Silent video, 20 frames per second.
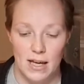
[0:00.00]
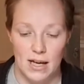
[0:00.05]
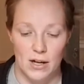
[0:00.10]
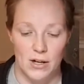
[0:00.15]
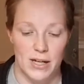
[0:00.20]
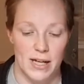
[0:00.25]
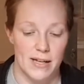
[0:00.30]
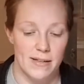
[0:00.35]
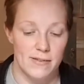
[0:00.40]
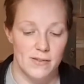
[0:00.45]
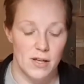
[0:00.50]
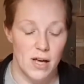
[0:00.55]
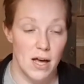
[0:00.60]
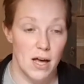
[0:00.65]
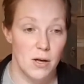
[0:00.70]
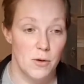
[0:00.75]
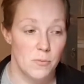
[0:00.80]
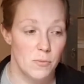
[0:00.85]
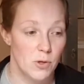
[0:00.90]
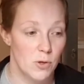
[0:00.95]
Okay, so
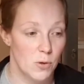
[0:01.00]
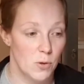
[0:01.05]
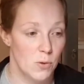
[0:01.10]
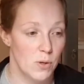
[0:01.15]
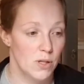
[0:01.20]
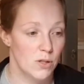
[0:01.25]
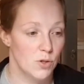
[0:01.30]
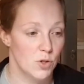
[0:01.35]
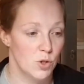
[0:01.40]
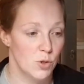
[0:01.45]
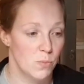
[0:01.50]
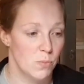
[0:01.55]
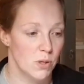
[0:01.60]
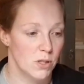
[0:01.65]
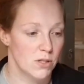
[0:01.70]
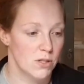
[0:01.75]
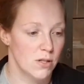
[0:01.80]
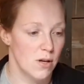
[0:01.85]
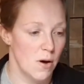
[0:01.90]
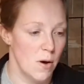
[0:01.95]
I'm going to
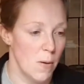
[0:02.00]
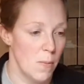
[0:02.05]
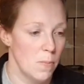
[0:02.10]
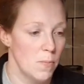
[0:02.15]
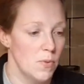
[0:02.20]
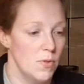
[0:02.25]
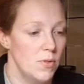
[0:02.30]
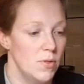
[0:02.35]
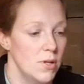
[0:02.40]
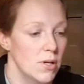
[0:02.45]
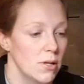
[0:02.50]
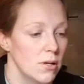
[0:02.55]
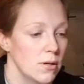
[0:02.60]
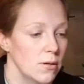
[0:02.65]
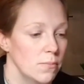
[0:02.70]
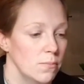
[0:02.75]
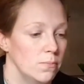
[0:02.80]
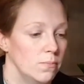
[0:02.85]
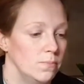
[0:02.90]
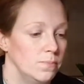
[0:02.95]
put up
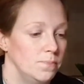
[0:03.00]
the